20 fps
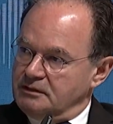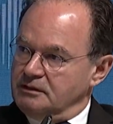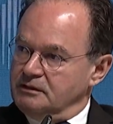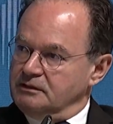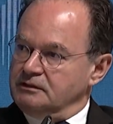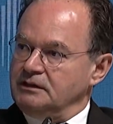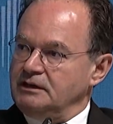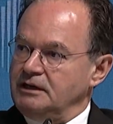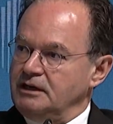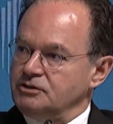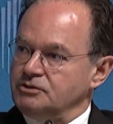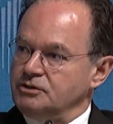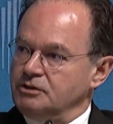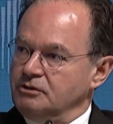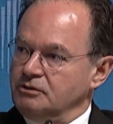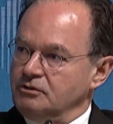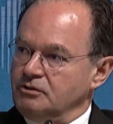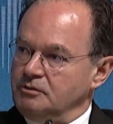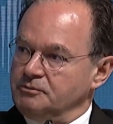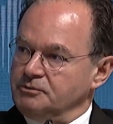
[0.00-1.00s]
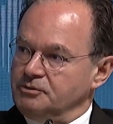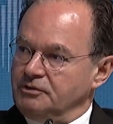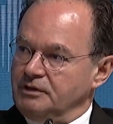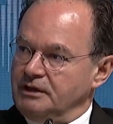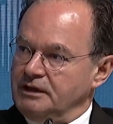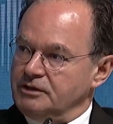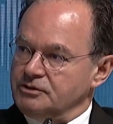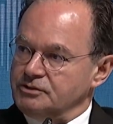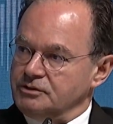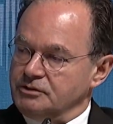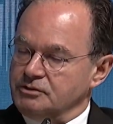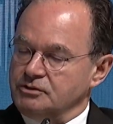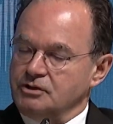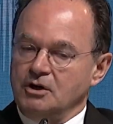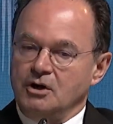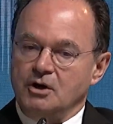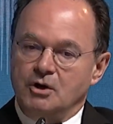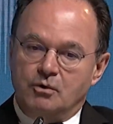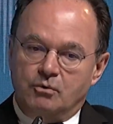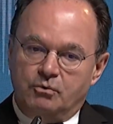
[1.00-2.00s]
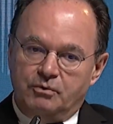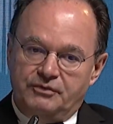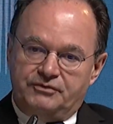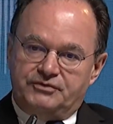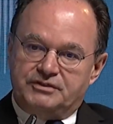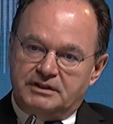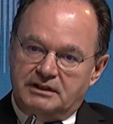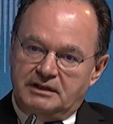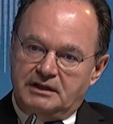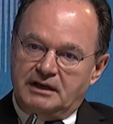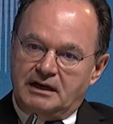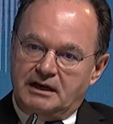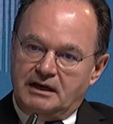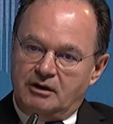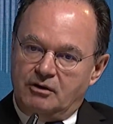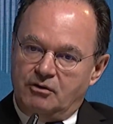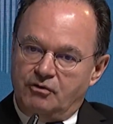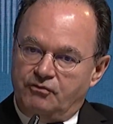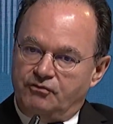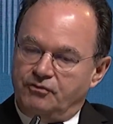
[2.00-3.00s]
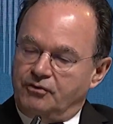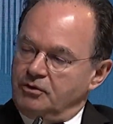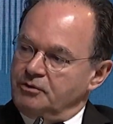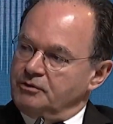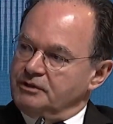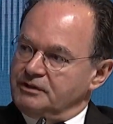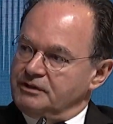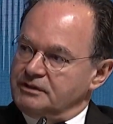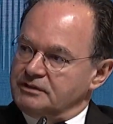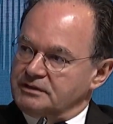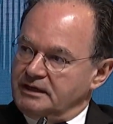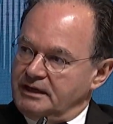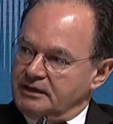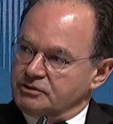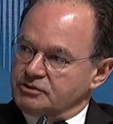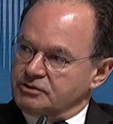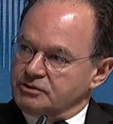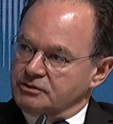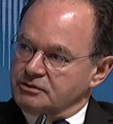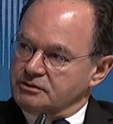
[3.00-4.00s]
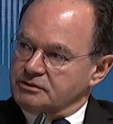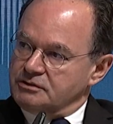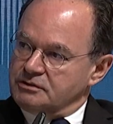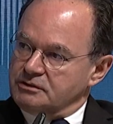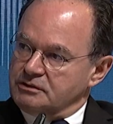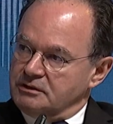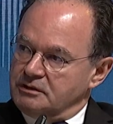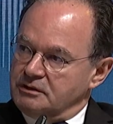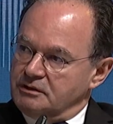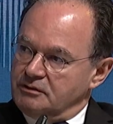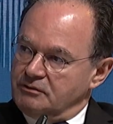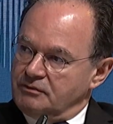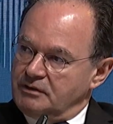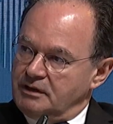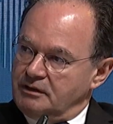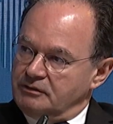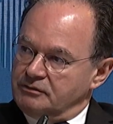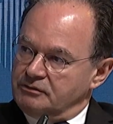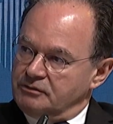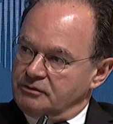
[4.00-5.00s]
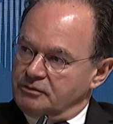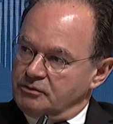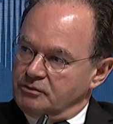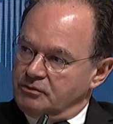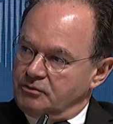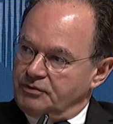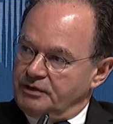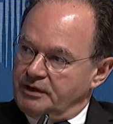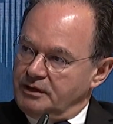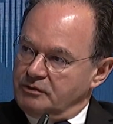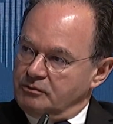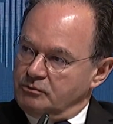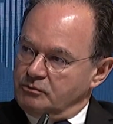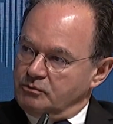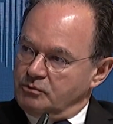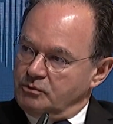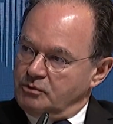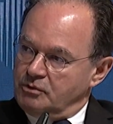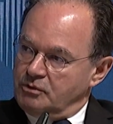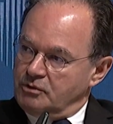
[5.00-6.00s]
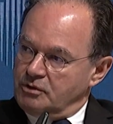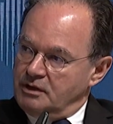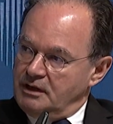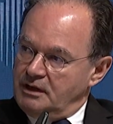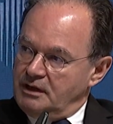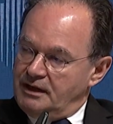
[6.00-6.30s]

international economic relations. We've seen how, following the sanctions uh, around the Ukraine war,